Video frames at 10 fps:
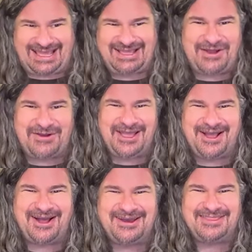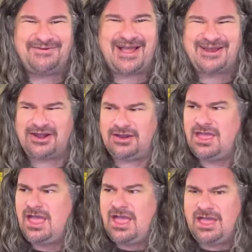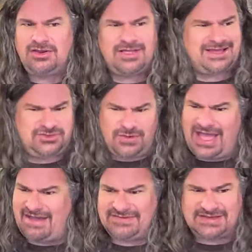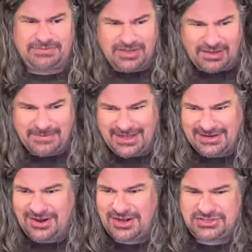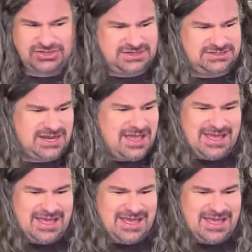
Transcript: going on in the record and you're like do i have something on my cartridge